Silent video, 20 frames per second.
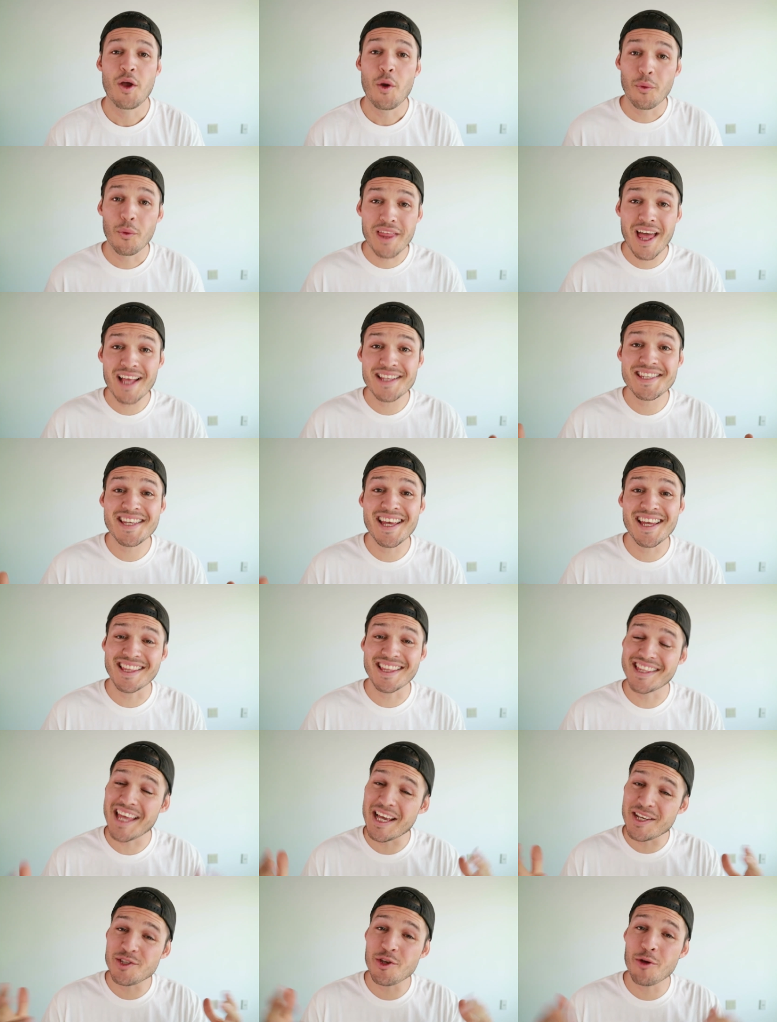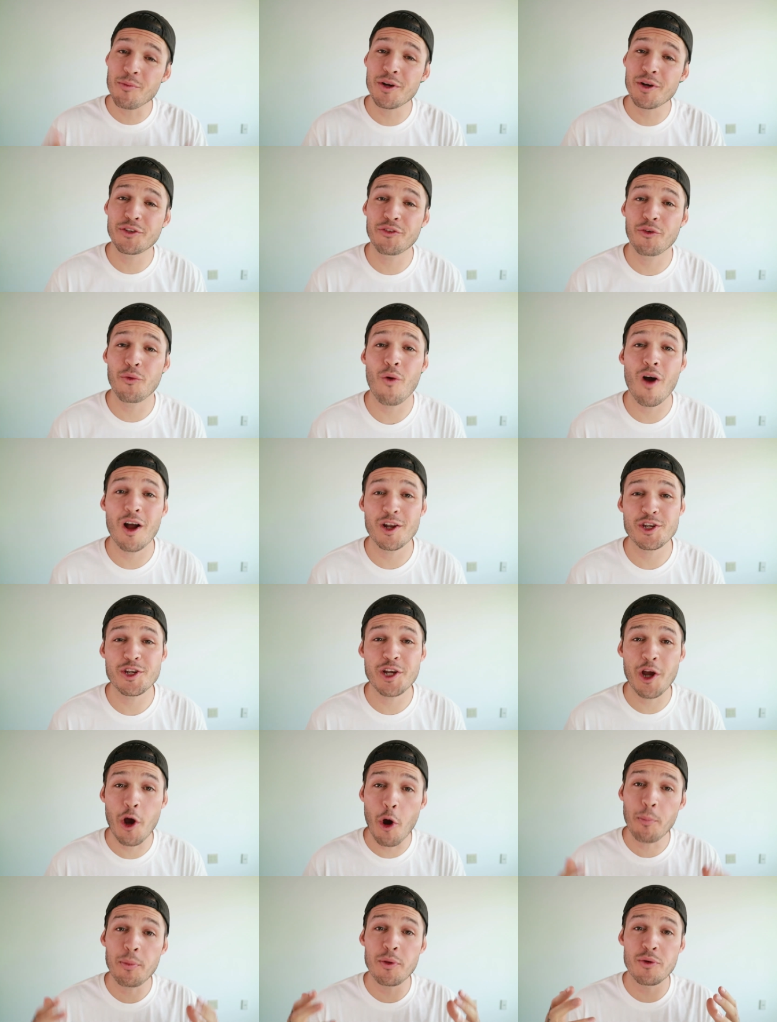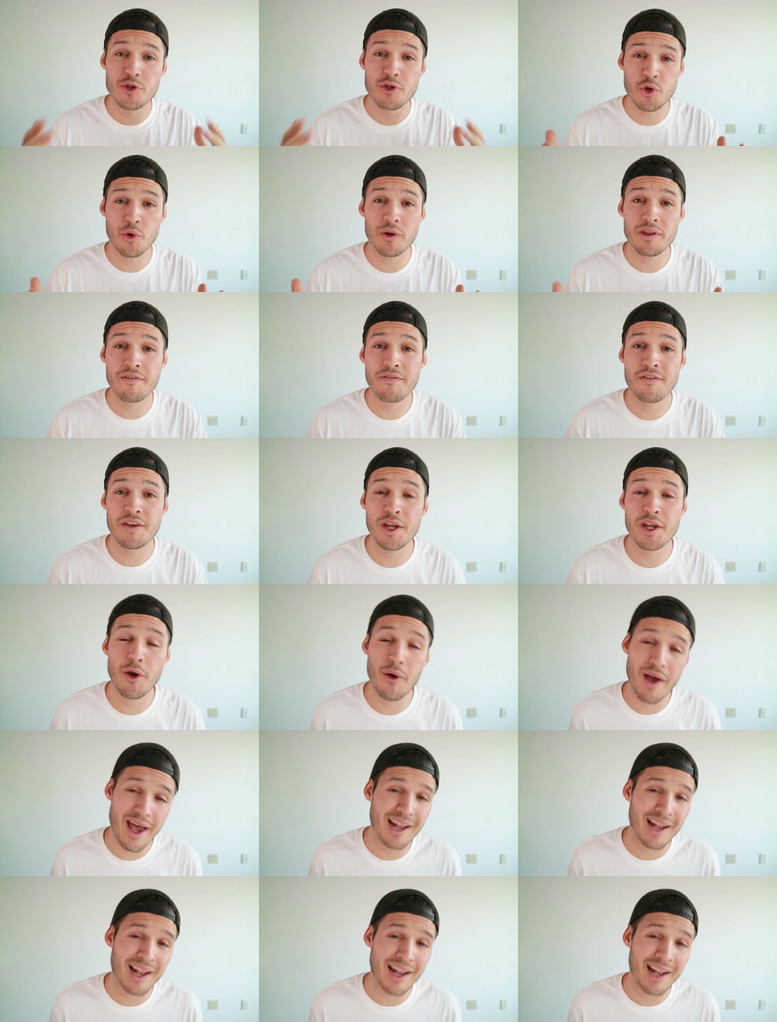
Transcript: Well, that's it. Thanks so much for watching. I hope you enjoyed the video.